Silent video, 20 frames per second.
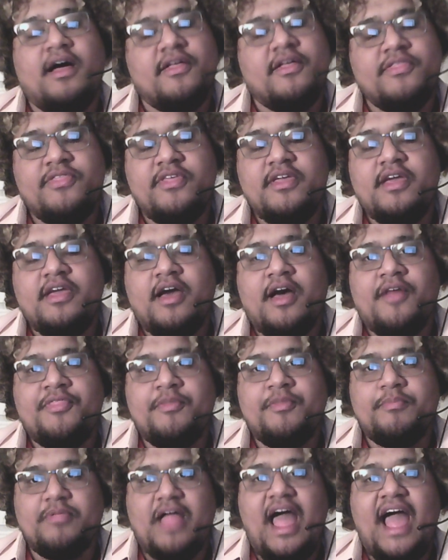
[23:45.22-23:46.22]
the
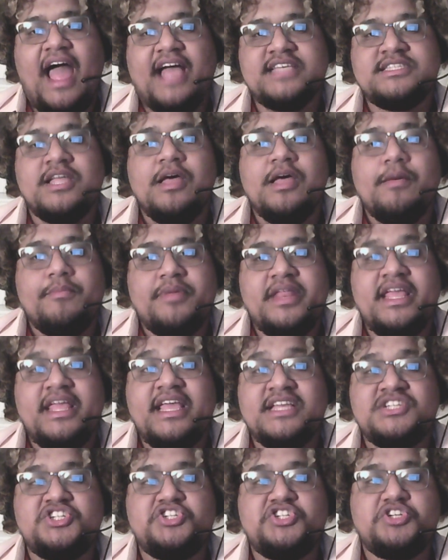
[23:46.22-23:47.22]
blast, but
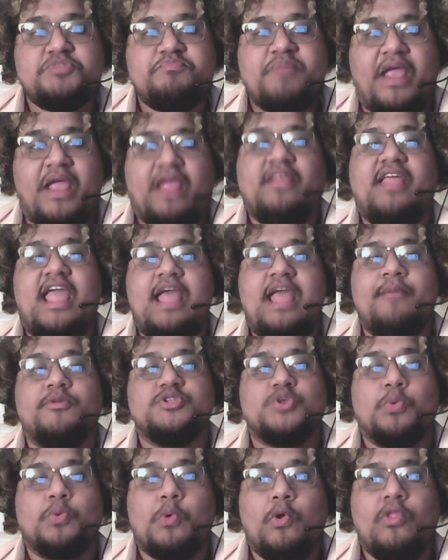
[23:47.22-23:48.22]
he is just barely able
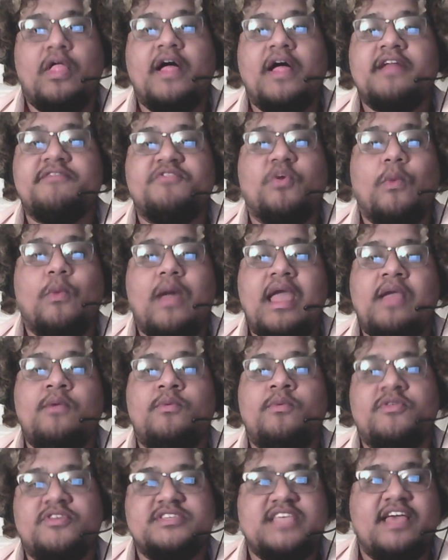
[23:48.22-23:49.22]
to roll out of the way
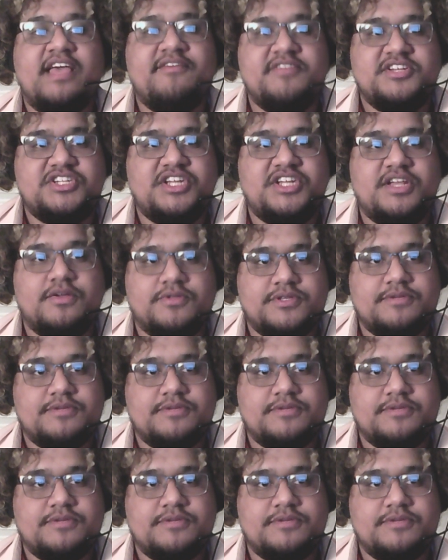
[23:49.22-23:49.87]
with his heavy shield.